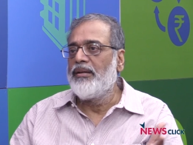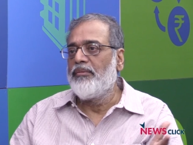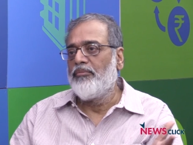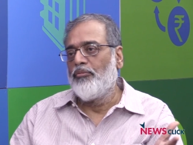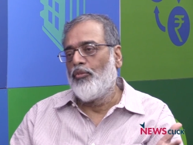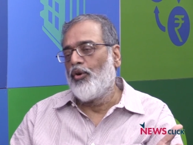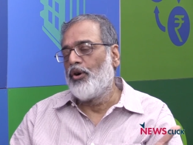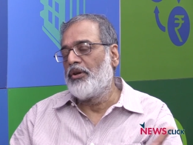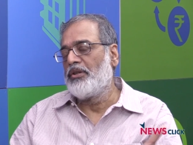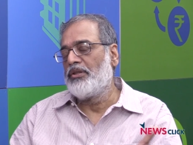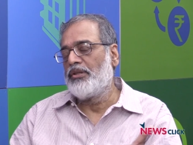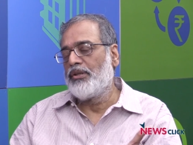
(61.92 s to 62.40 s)

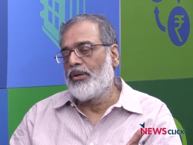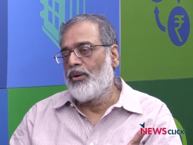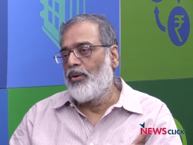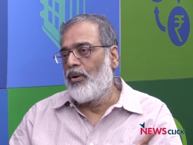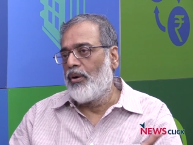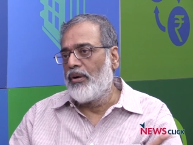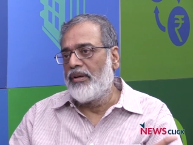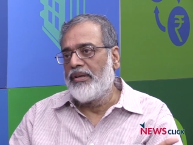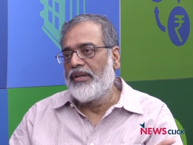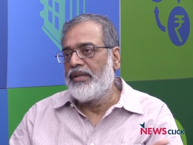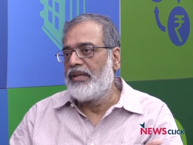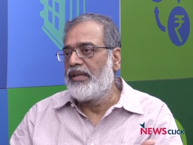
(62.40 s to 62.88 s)
what's
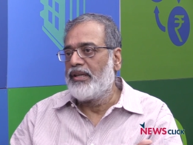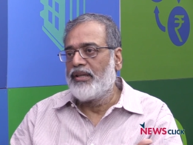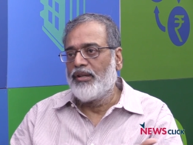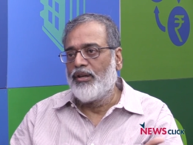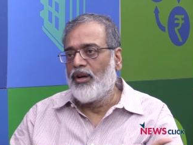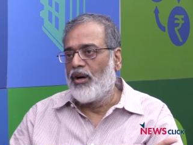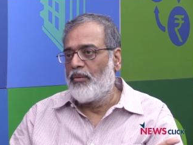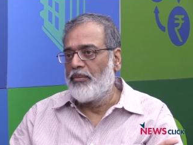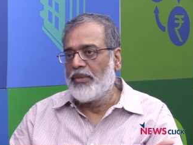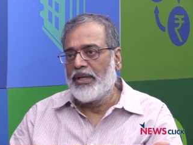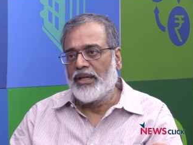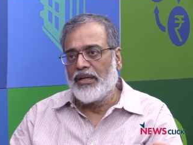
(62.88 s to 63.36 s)
called the
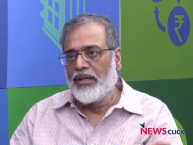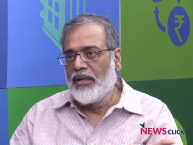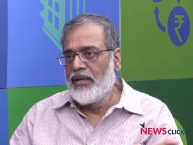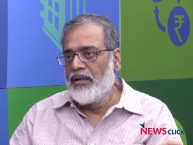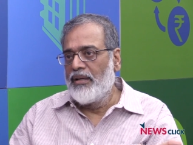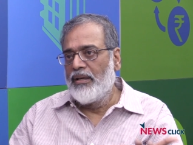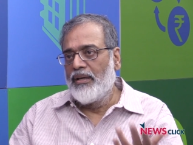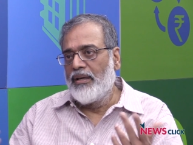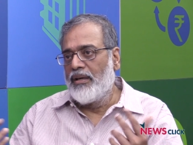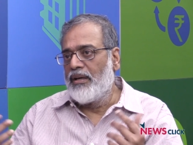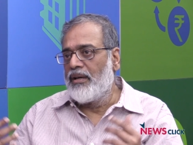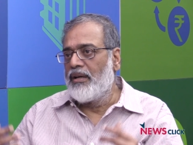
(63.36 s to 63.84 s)
economic
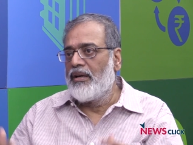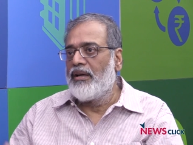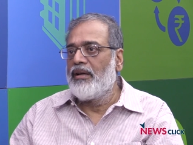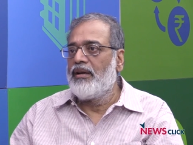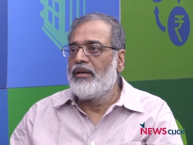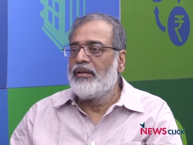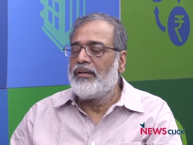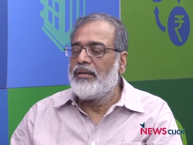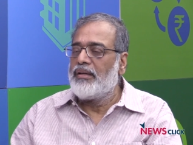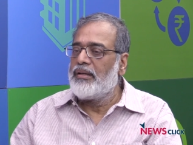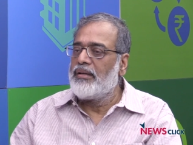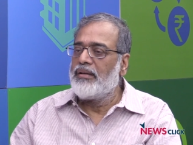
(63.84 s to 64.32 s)
uh,
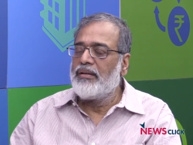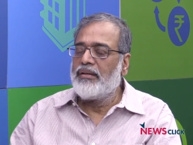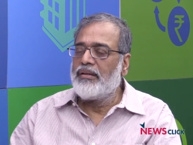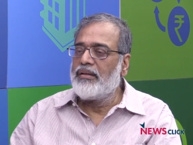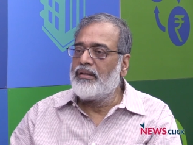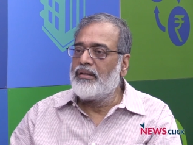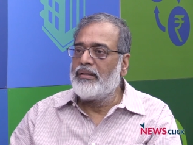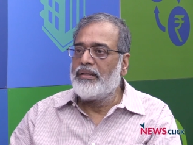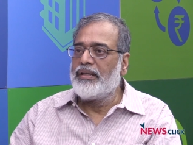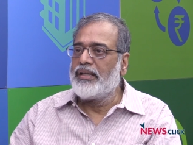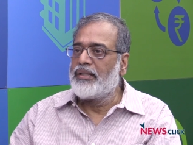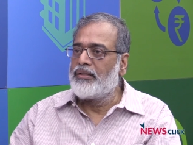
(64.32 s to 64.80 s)
uh
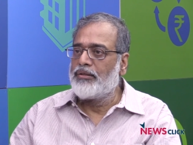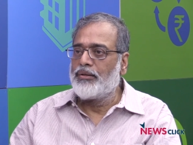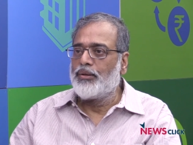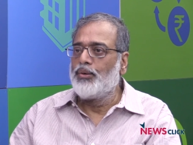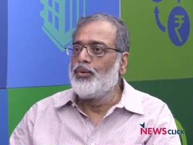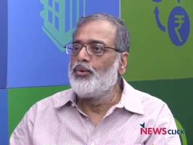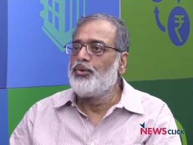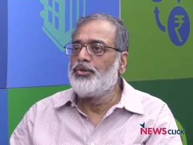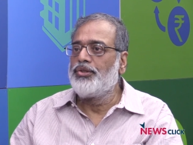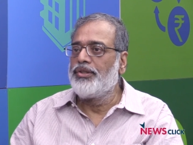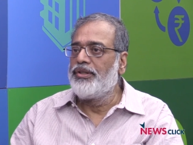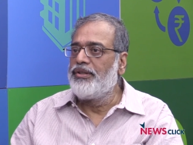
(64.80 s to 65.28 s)

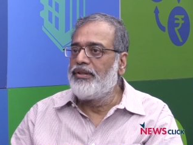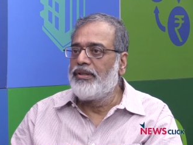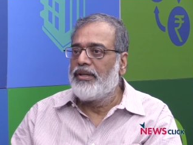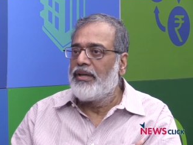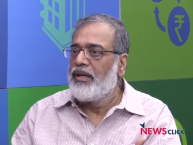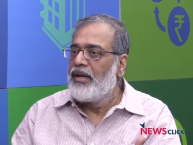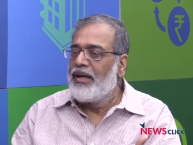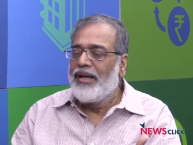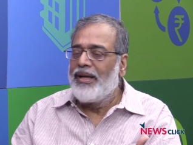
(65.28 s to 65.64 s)
exclusion,